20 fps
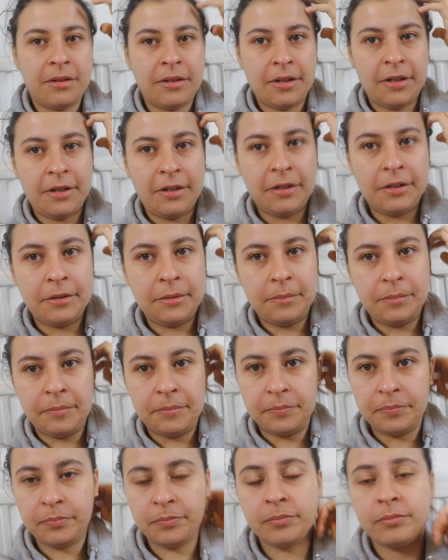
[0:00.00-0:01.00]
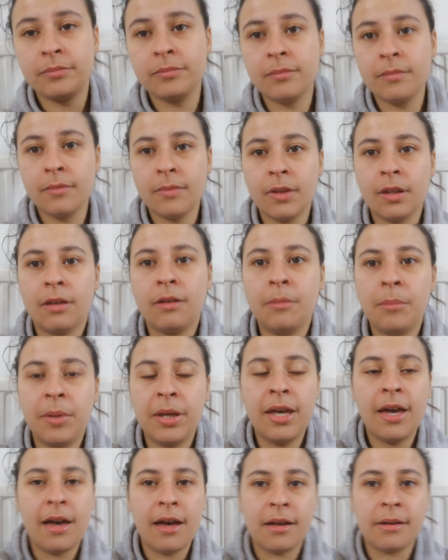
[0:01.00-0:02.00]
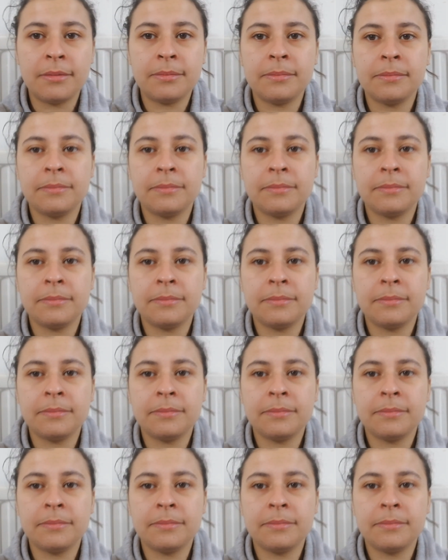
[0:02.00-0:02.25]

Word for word: Um, but yeah,